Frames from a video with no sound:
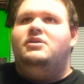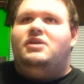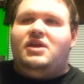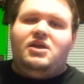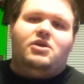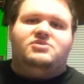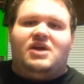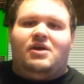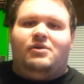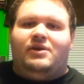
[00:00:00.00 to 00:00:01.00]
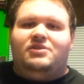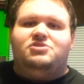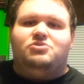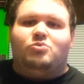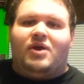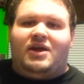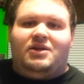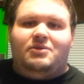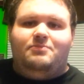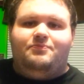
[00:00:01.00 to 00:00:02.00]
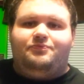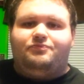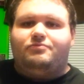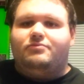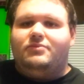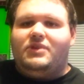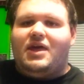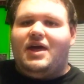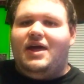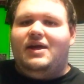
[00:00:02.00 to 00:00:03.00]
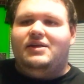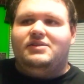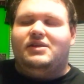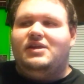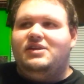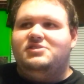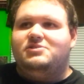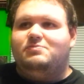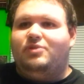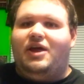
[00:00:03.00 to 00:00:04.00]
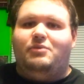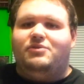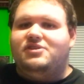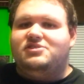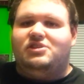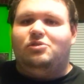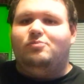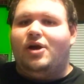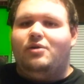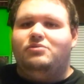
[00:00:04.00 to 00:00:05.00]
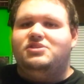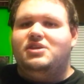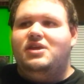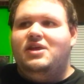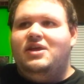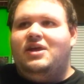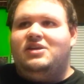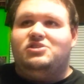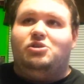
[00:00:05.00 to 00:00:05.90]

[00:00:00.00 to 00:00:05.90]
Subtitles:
he goes out into the rain and he's playing with his little boat, and his